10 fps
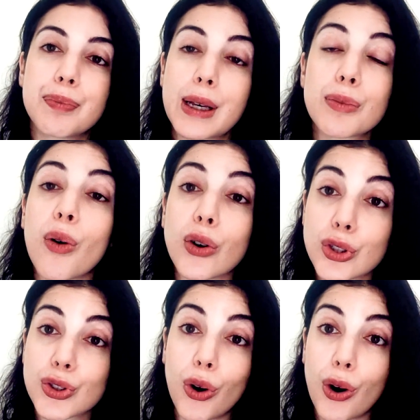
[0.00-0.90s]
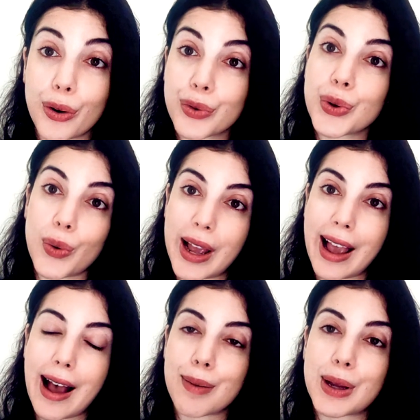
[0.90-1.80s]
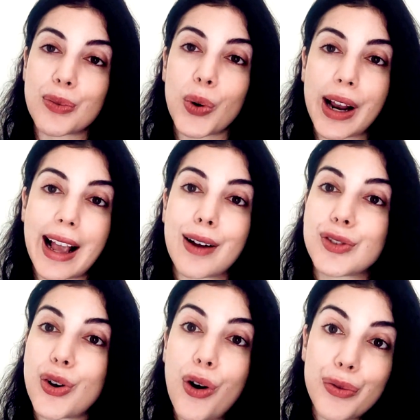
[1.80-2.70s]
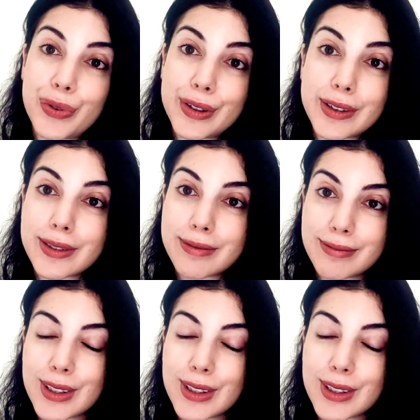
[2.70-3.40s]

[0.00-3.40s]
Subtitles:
being more sure of who I am and what I have to offer,